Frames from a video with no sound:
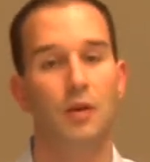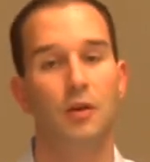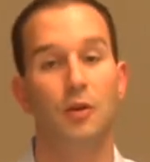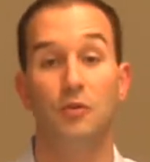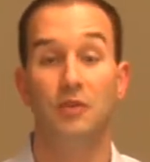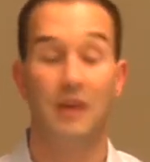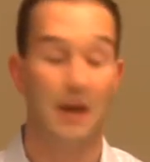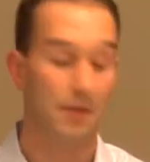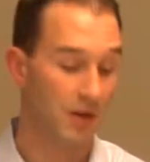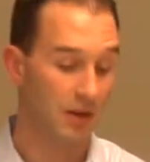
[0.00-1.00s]
Close the
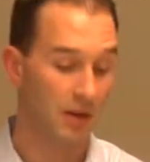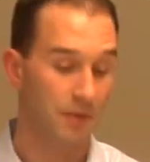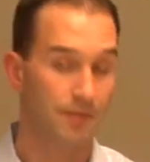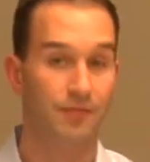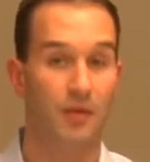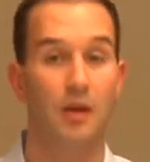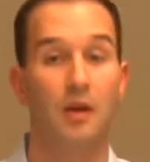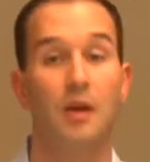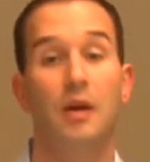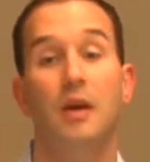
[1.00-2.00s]
cap tightly
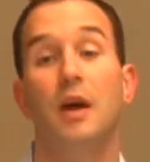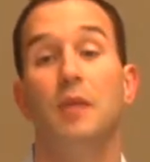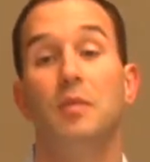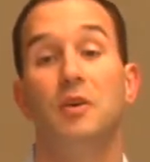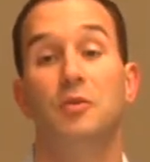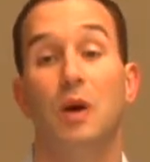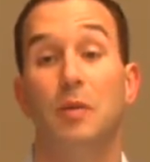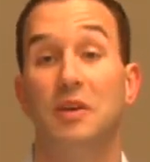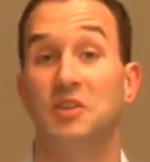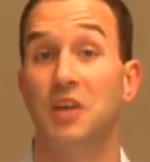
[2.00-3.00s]
and mix well
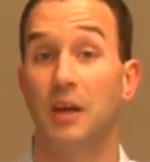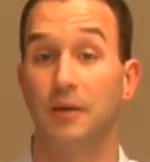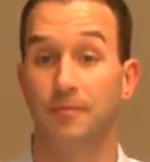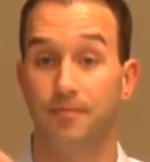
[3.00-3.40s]
by shaking.